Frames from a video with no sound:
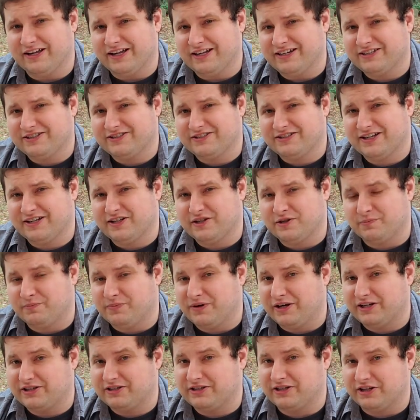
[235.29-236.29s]
innocent
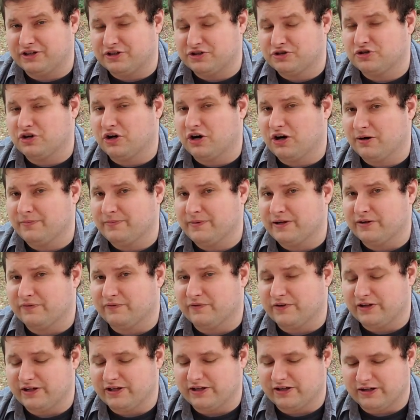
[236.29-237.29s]
but uh, charming
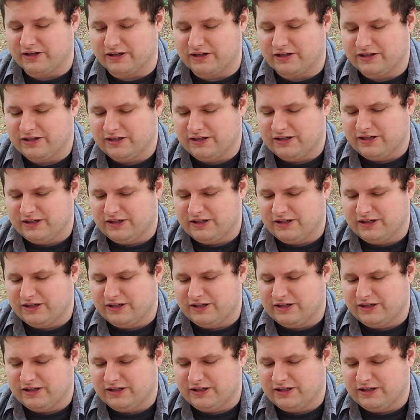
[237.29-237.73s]
vanilla.